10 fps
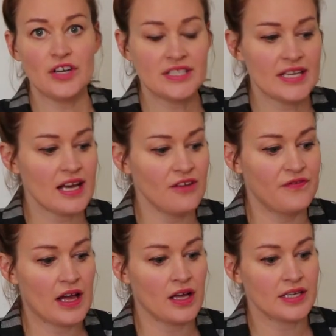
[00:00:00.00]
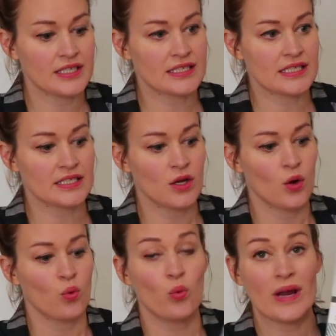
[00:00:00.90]
first thing I found is this
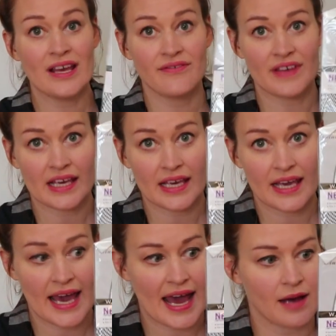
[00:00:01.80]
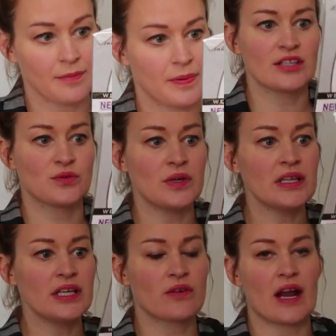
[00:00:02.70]
weaving cap. It's
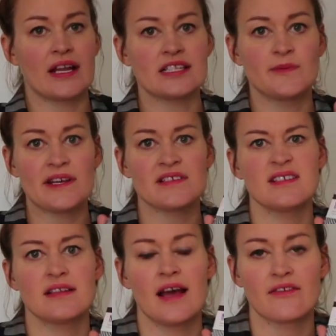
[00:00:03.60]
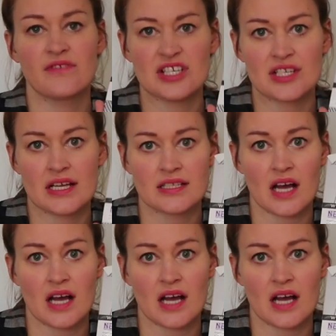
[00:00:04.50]
really great. It's basically like fishnet